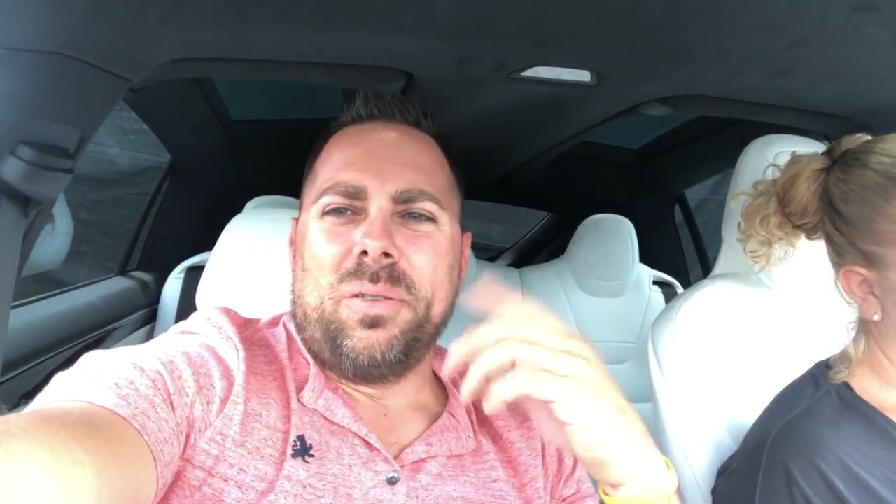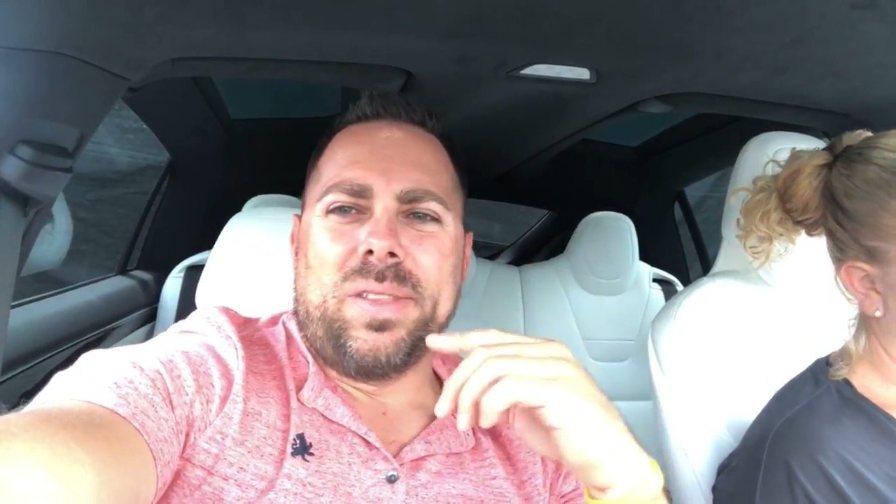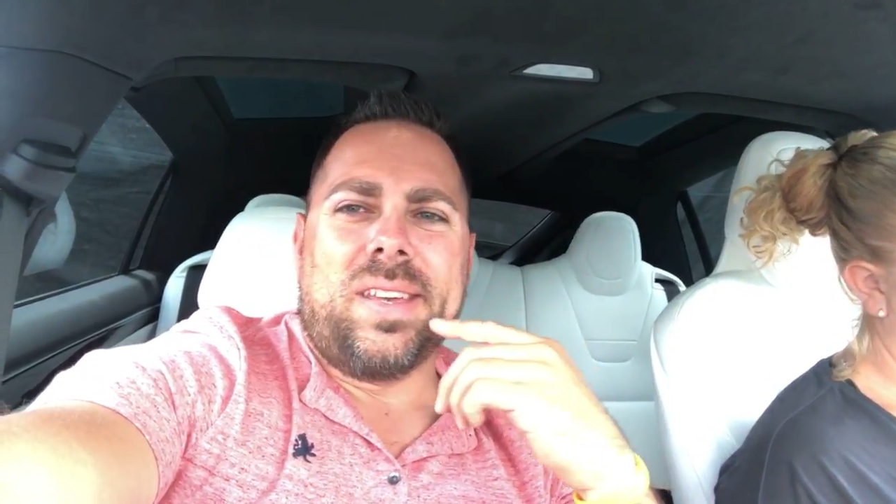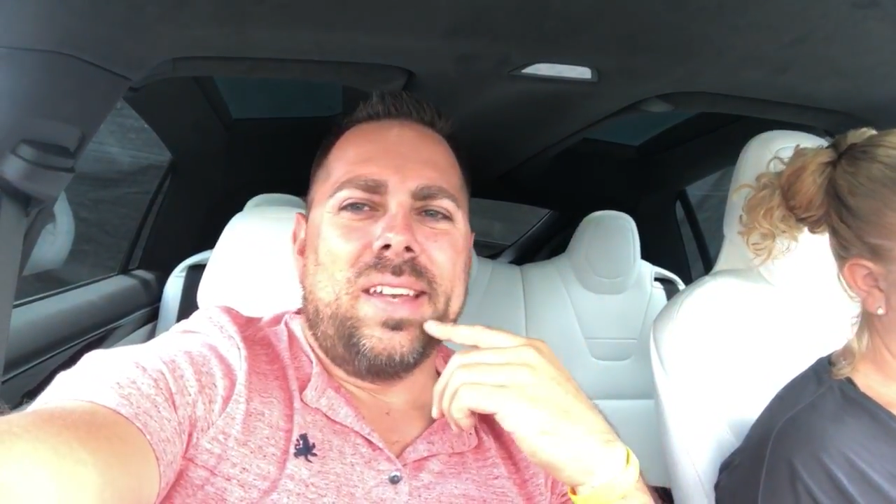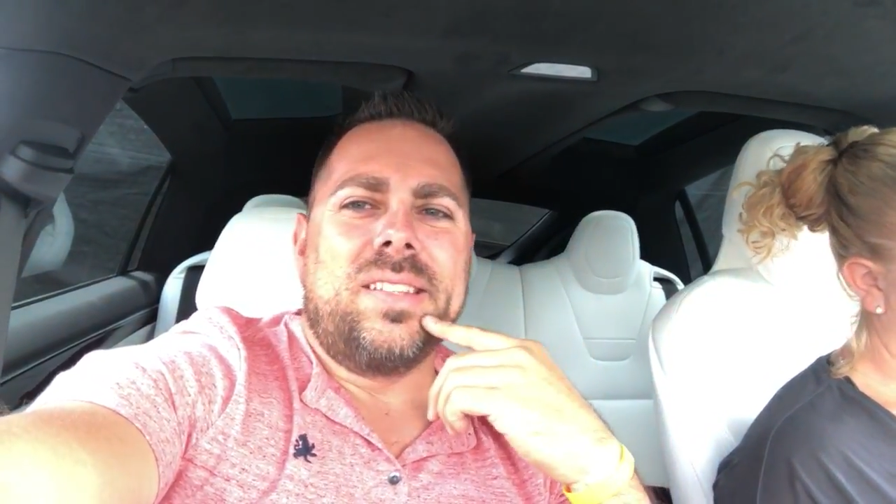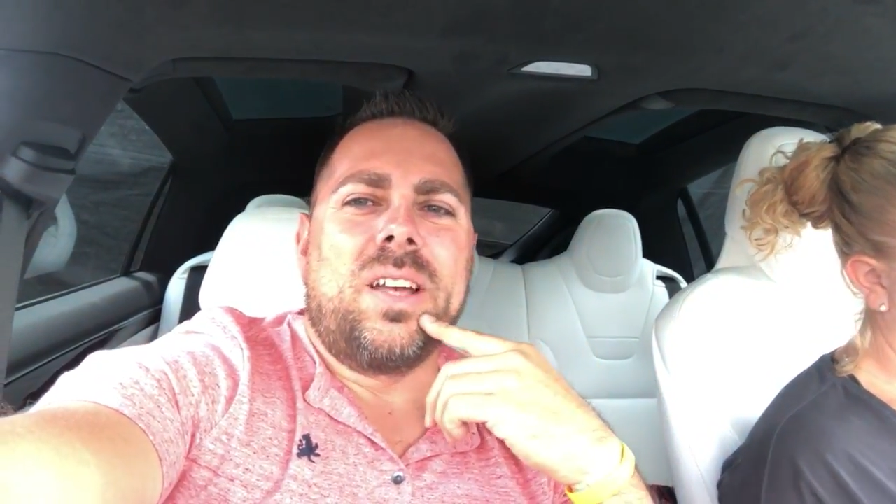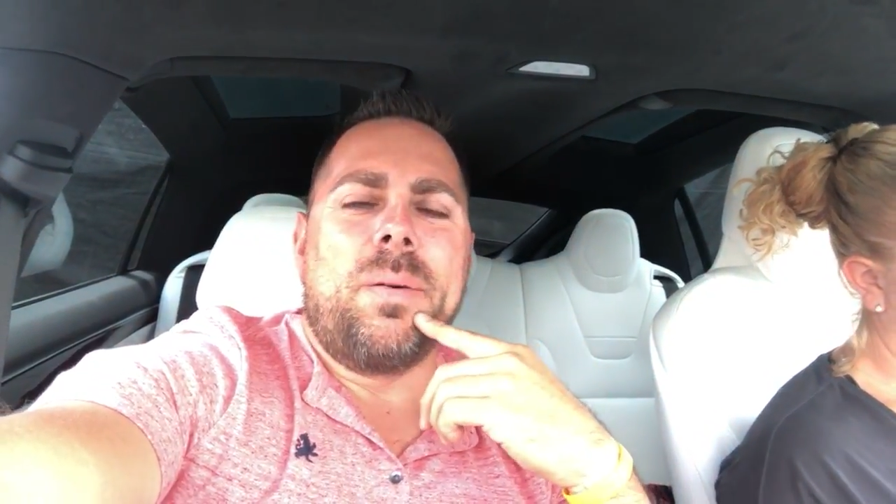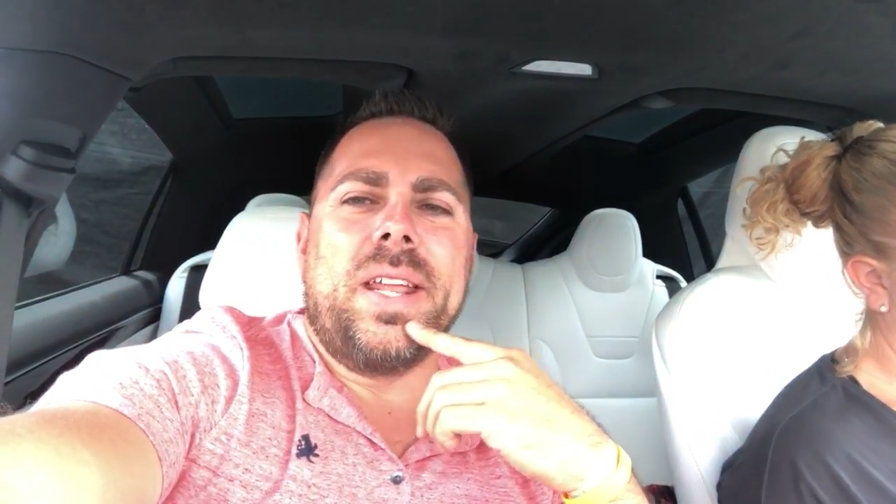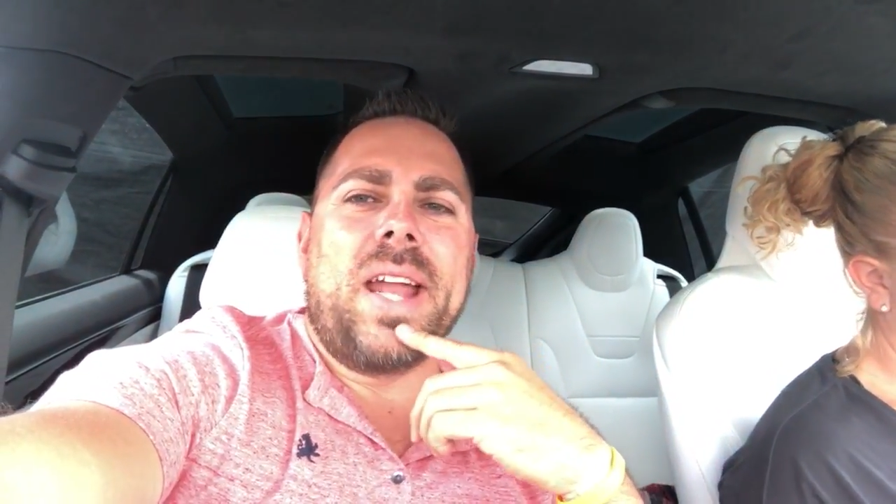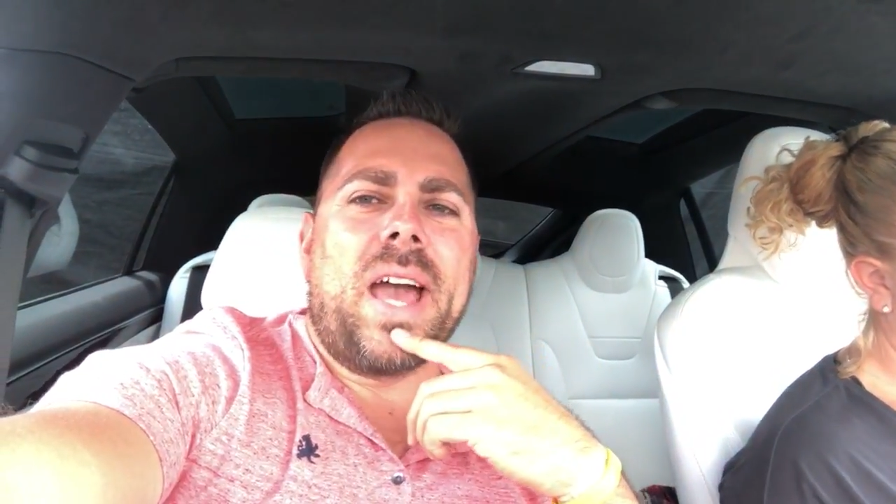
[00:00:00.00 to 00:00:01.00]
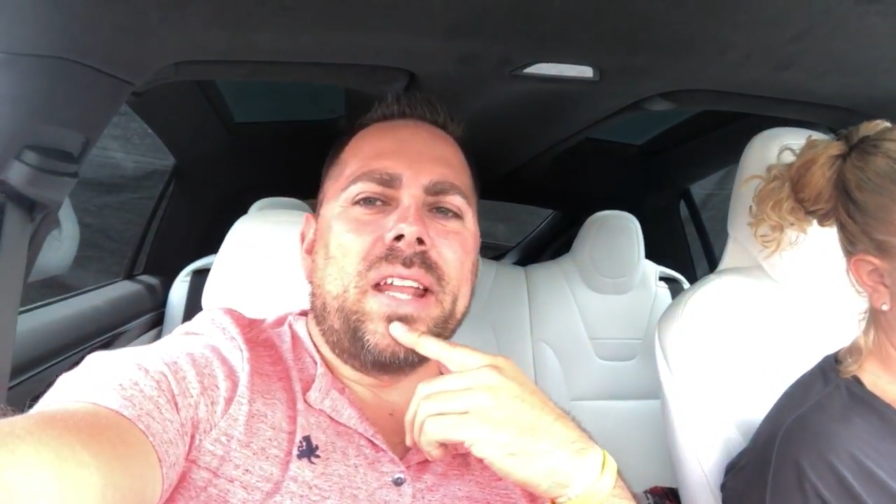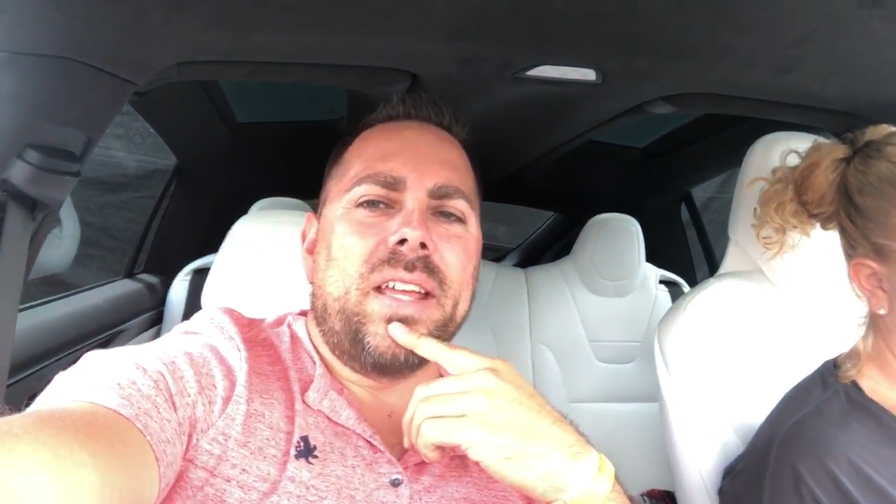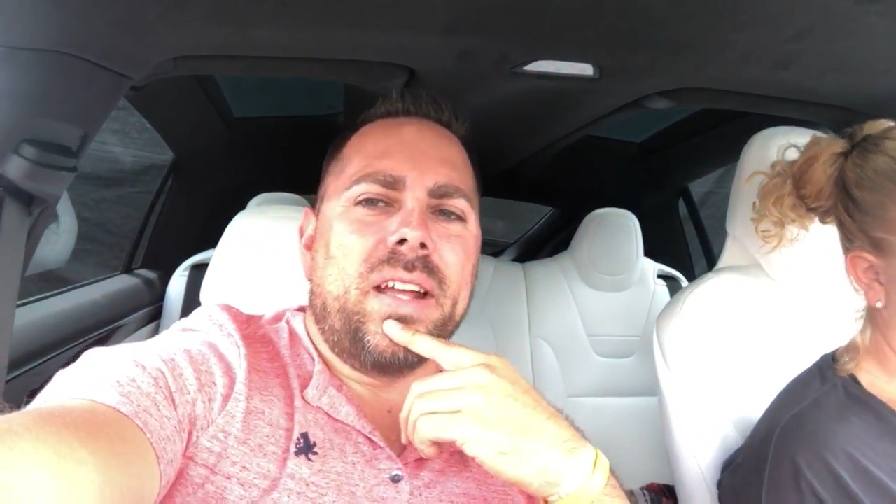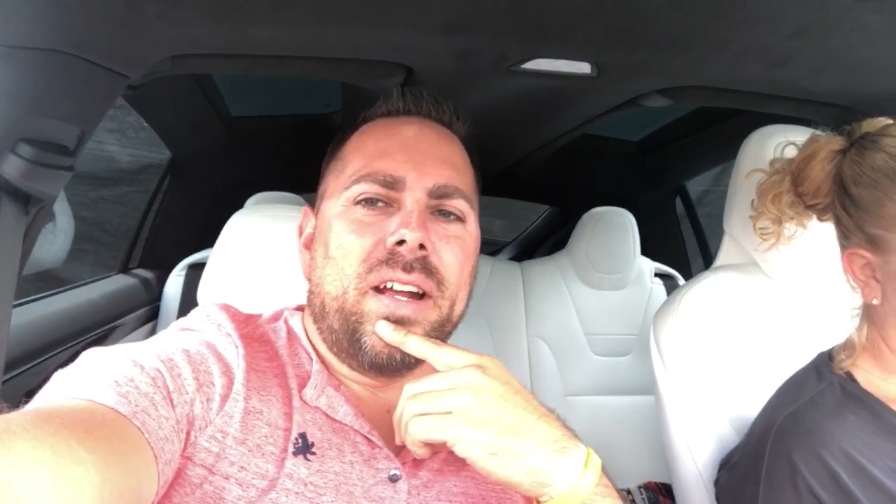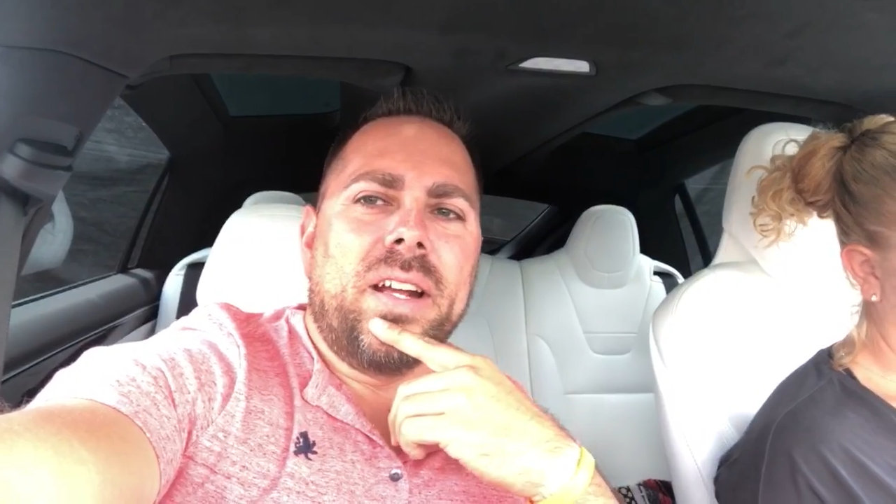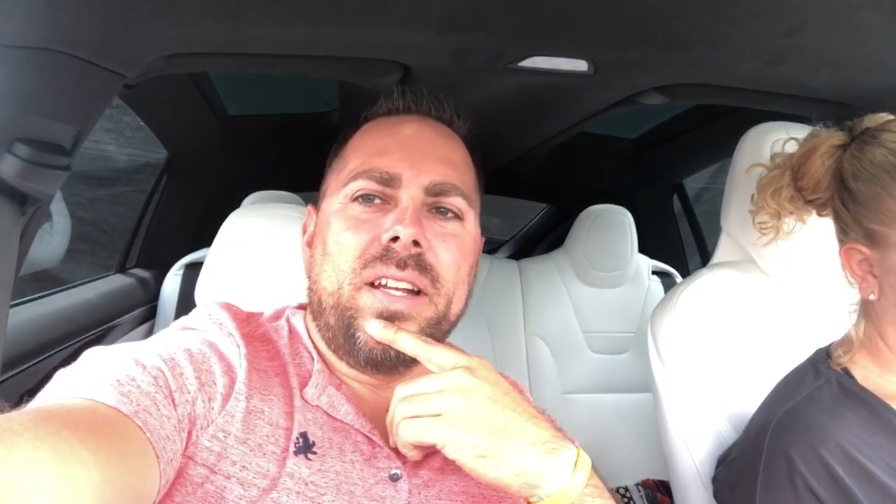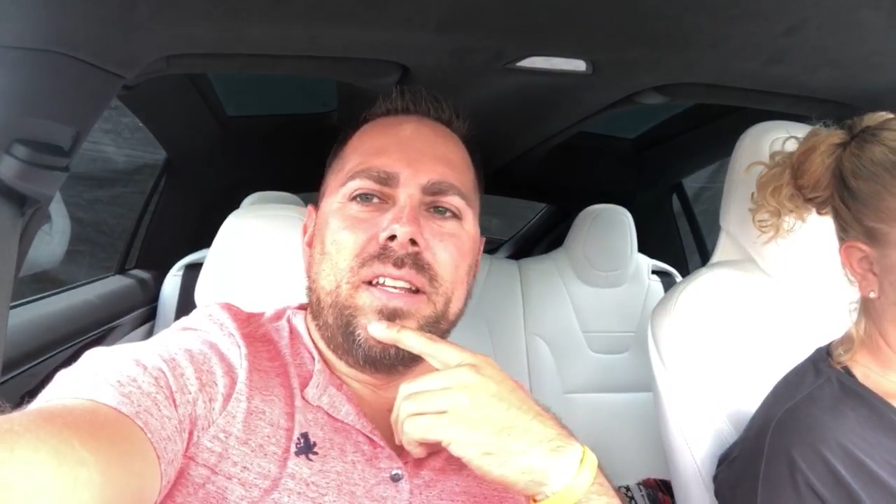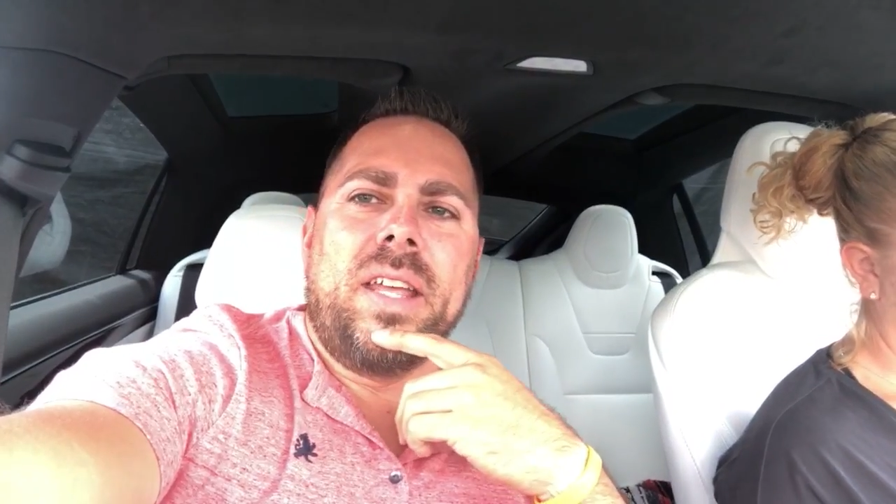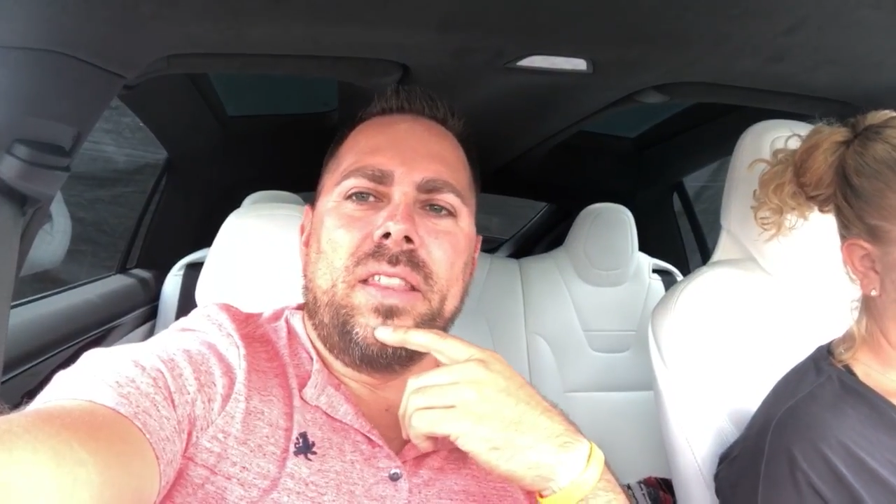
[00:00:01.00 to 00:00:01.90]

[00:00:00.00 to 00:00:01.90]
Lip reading: with kids coming in and out of here, and